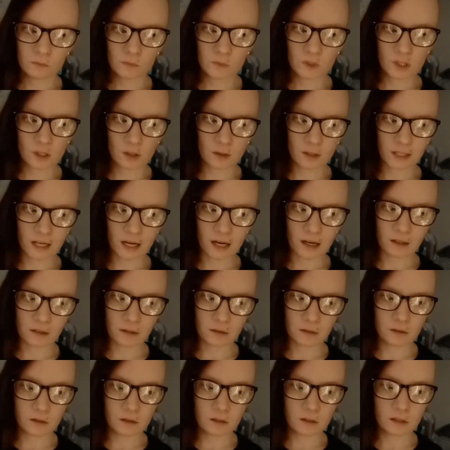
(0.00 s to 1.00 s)
so yeah,
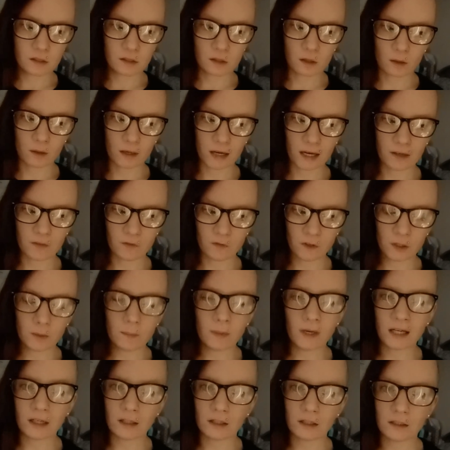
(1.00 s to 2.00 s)
so I feel
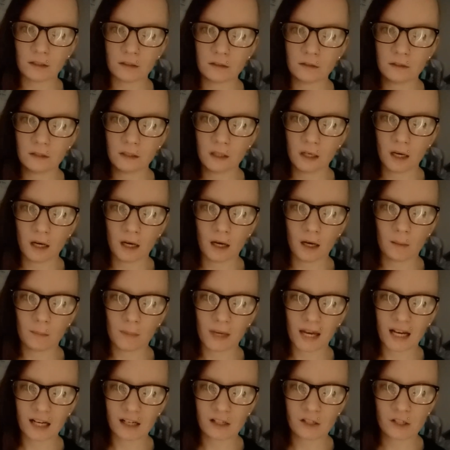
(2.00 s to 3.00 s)
better. I'm
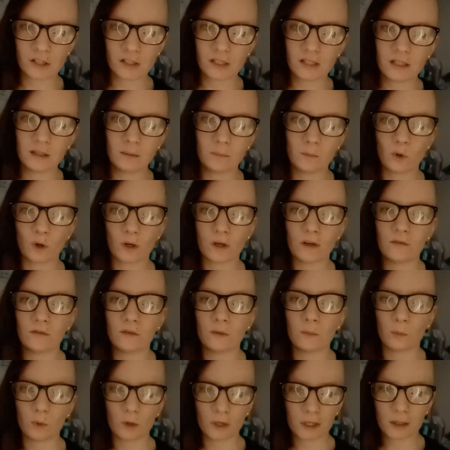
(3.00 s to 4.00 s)
actually more of a
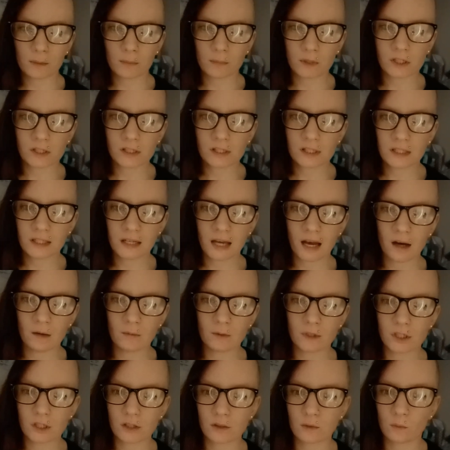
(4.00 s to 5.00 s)
morning person now,
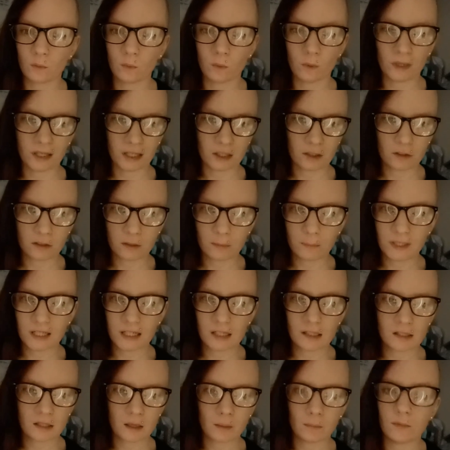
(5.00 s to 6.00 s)
which is weird
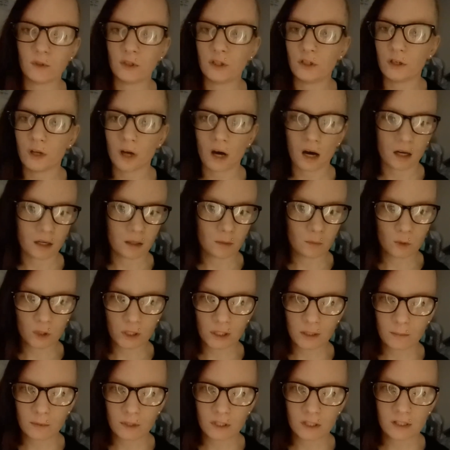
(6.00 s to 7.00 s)
because I'm not a
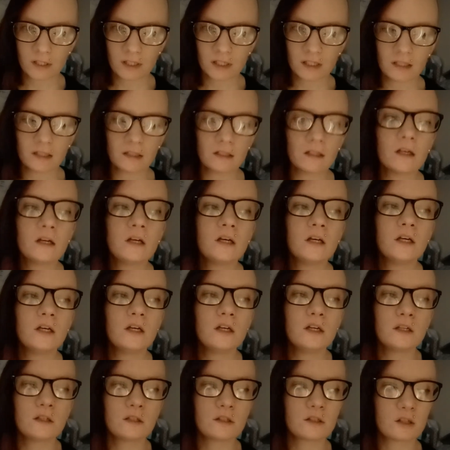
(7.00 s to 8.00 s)
morning person.
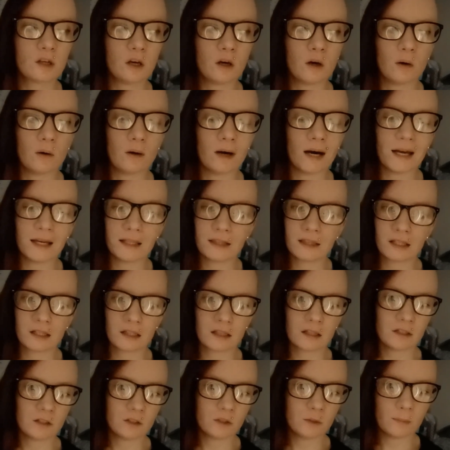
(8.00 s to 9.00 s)
So I think
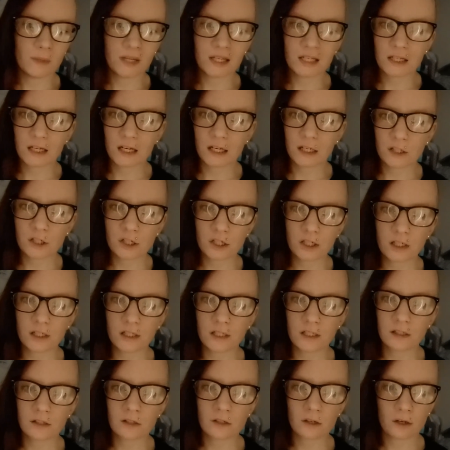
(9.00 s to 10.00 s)
the new medication
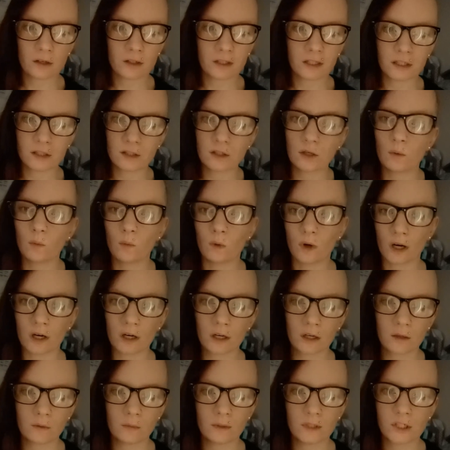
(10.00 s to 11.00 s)
is starting to
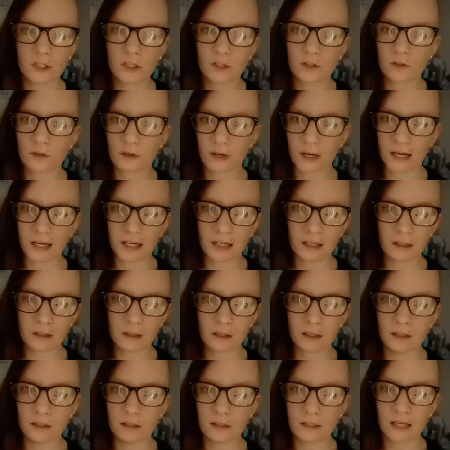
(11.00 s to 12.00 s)
work, which is great
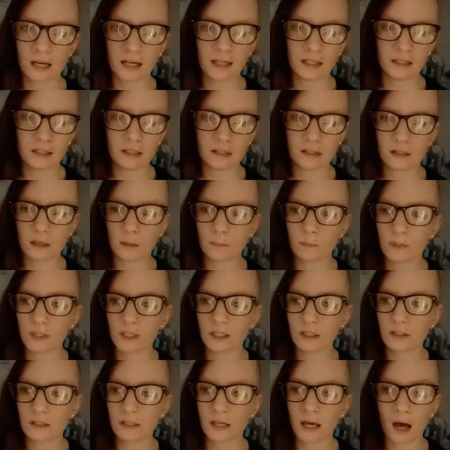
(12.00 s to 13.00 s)
because I need
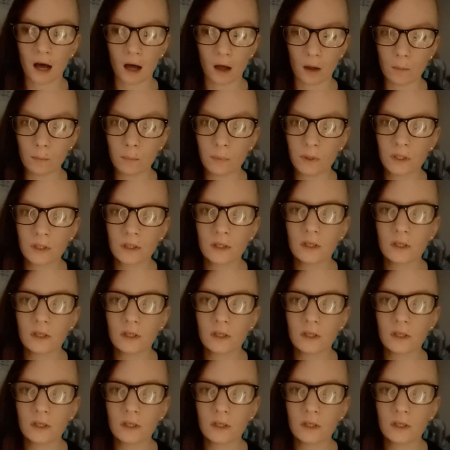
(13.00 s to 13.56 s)
something to help.